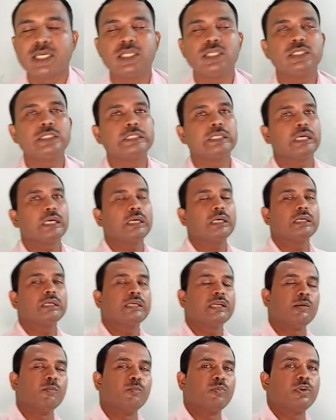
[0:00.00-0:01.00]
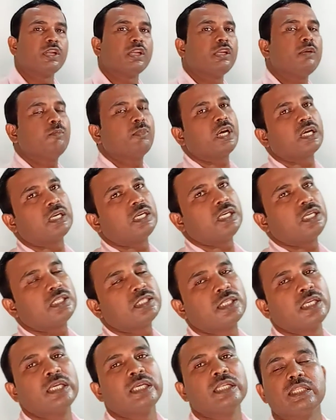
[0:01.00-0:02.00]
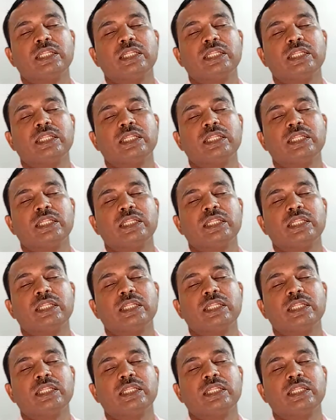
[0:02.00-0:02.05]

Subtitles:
is the temporary magnets,